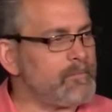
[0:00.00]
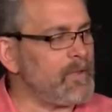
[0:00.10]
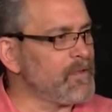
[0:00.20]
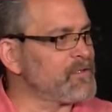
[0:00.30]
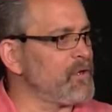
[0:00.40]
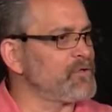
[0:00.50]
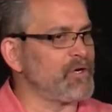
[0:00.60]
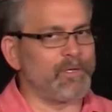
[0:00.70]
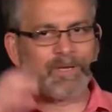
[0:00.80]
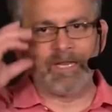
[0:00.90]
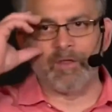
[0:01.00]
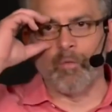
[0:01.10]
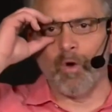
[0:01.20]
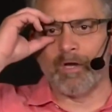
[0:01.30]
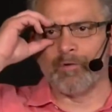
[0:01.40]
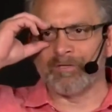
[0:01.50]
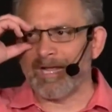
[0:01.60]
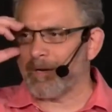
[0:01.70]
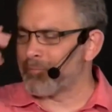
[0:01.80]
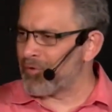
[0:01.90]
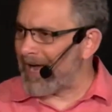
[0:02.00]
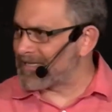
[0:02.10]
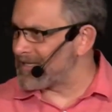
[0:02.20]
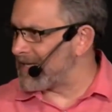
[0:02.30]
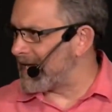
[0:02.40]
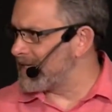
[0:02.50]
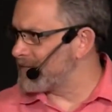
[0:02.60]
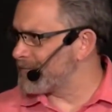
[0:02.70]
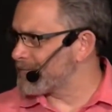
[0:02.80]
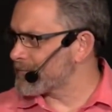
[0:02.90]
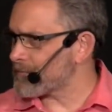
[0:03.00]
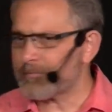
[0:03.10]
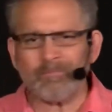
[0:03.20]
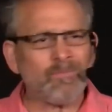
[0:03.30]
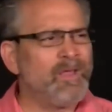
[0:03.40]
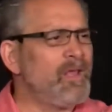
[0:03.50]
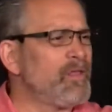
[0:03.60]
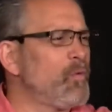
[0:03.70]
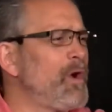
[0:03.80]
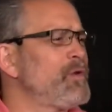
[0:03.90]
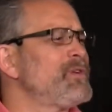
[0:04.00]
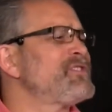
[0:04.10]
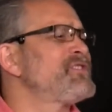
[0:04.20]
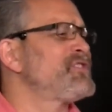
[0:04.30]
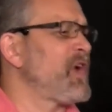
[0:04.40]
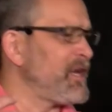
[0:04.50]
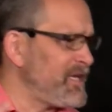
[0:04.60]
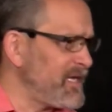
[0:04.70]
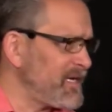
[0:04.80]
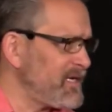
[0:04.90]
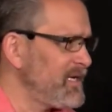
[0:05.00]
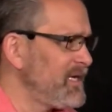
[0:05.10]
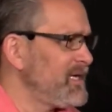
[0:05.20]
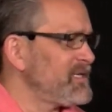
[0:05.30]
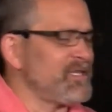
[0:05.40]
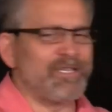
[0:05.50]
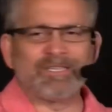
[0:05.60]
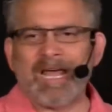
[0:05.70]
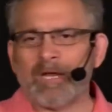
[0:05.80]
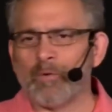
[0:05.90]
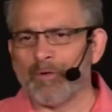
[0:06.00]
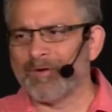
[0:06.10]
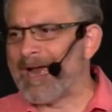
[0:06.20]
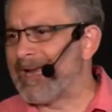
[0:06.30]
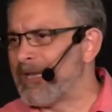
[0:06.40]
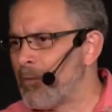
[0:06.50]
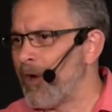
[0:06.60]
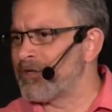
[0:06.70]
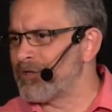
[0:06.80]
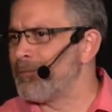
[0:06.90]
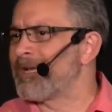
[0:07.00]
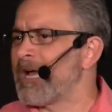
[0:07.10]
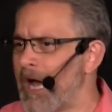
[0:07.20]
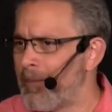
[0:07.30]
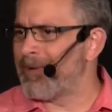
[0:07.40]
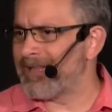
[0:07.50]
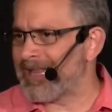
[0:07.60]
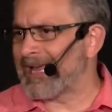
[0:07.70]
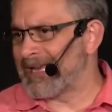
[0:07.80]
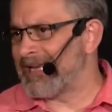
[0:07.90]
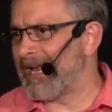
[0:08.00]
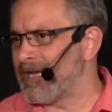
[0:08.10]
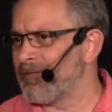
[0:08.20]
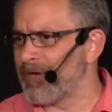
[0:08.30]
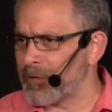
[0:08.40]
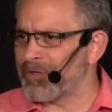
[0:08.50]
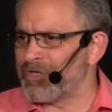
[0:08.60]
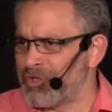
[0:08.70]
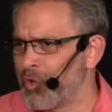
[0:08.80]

The sojourner meaning the one who's like a proselyte, the one who is studying to decide whether or not he wants to become like a native, in other words,